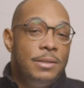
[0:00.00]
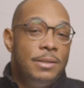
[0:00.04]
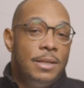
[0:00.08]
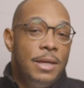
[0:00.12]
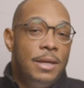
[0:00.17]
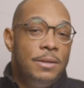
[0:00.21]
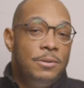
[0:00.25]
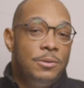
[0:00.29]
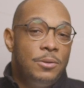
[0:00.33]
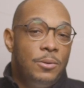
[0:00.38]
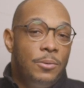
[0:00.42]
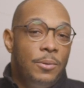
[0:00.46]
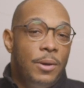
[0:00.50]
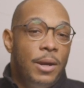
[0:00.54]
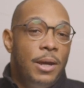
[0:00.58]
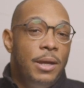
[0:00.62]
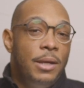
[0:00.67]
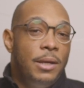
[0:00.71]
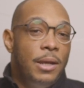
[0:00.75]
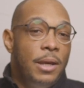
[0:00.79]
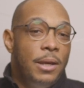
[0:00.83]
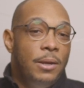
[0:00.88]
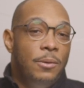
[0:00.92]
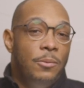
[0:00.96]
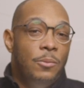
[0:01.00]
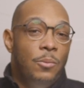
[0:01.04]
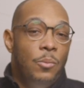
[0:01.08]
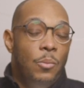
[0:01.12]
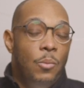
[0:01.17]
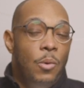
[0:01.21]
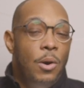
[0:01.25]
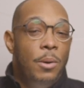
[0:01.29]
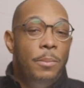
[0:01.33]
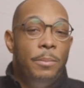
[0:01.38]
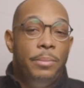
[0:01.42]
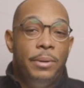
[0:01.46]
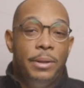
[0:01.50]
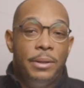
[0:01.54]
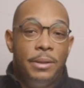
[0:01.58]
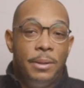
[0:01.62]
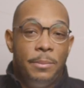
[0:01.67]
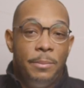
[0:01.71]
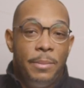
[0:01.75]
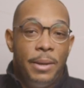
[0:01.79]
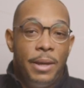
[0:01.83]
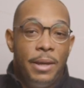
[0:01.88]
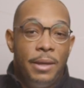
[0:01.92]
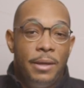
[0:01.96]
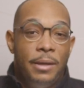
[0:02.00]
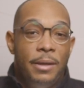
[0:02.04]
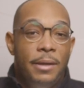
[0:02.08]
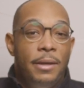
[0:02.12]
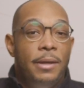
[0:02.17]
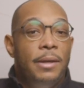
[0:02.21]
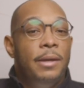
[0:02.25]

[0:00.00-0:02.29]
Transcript: sounds great and won't break the bank,